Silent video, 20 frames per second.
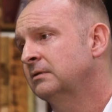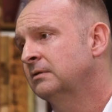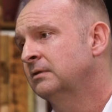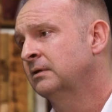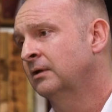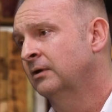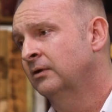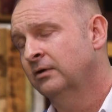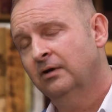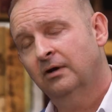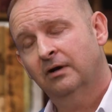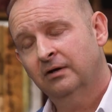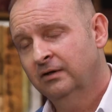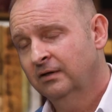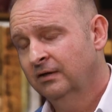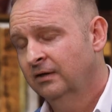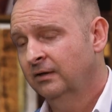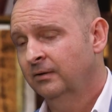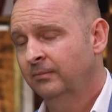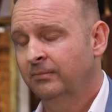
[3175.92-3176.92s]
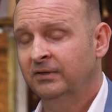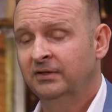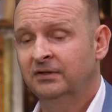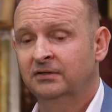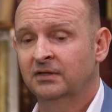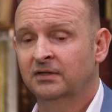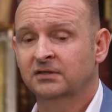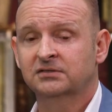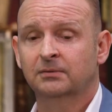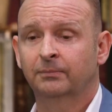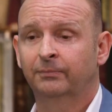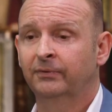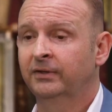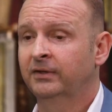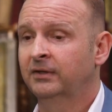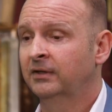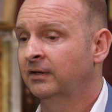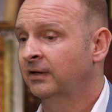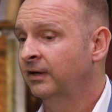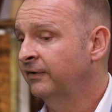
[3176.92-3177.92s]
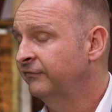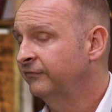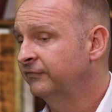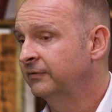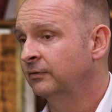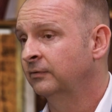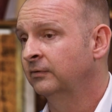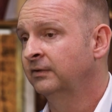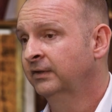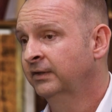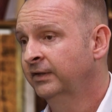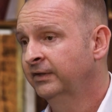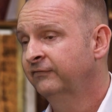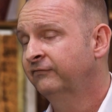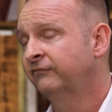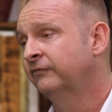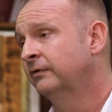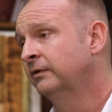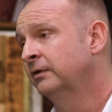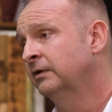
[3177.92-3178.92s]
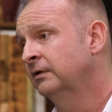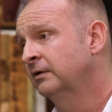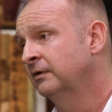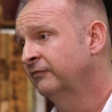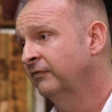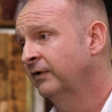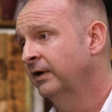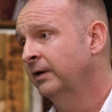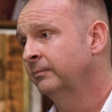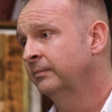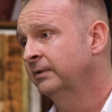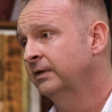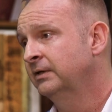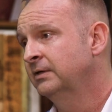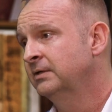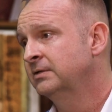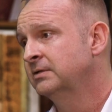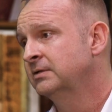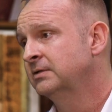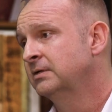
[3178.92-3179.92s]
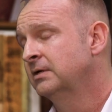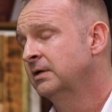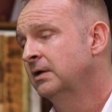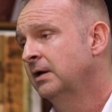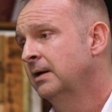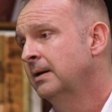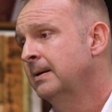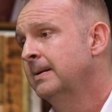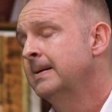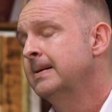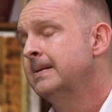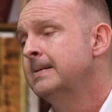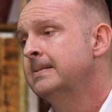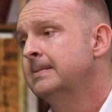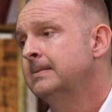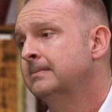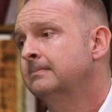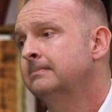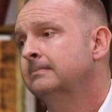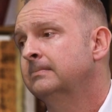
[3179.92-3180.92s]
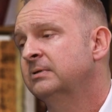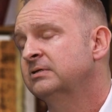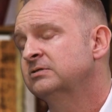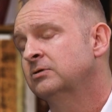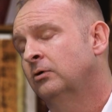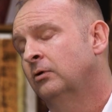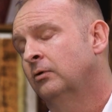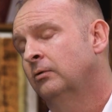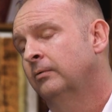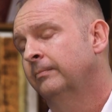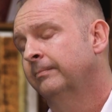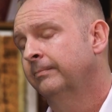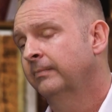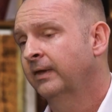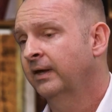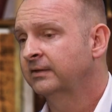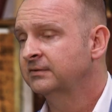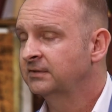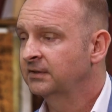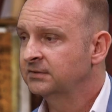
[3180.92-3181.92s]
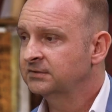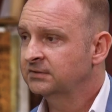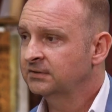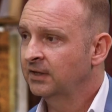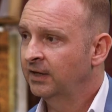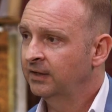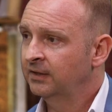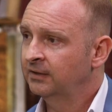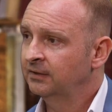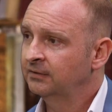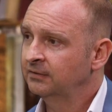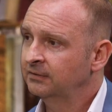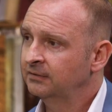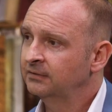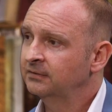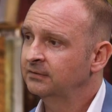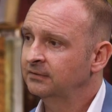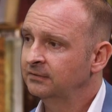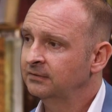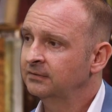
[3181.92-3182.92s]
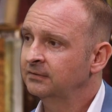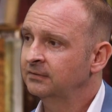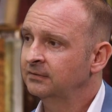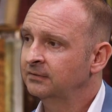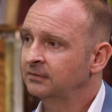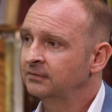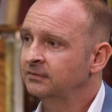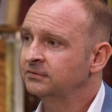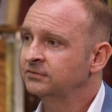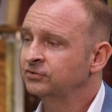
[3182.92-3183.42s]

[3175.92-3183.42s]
Are you going to be disciplined enough to live for your family? So that's kind of the